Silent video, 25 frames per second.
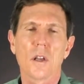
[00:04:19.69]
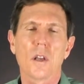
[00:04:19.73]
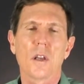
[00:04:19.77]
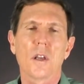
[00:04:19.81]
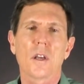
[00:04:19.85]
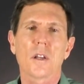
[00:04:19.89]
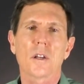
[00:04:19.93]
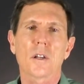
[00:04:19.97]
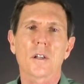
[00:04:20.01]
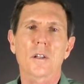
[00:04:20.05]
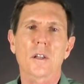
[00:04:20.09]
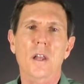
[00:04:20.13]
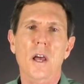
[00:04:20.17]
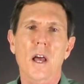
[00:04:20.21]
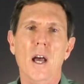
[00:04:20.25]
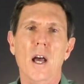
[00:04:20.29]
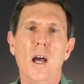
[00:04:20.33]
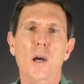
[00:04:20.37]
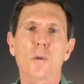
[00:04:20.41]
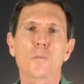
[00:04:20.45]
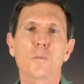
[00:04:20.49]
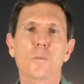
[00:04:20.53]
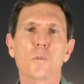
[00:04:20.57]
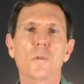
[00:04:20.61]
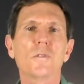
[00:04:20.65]
In a
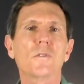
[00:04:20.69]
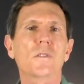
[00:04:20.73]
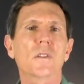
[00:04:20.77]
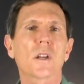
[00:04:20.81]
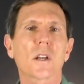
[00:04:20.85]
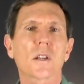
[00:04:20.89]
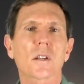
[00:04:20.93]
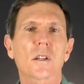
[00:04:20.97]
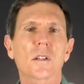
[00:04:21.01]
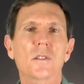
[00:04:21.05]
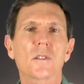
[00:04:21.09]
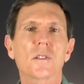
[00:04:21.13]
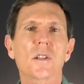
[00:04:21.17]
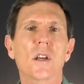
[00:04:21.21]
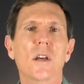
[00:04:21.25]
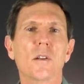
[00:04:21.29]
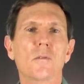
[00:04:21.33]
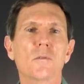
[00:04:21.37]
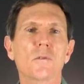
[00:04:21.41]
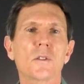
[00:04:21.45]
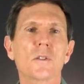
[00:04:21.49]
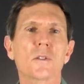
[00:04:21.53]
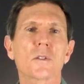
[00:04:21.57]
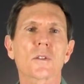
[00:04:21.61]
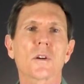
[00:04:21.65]
lab, we've taken 10
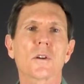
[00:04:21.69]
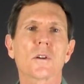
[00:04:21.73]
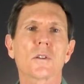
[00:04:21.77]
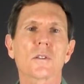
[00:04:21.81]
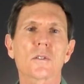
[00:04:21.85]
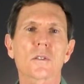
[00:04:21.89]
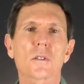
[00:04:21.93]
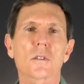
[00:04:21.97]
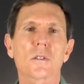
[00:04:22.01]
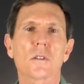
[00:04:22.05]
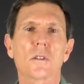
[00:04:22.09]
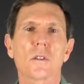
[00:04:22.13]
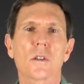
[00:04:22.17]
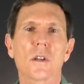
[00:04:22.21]
results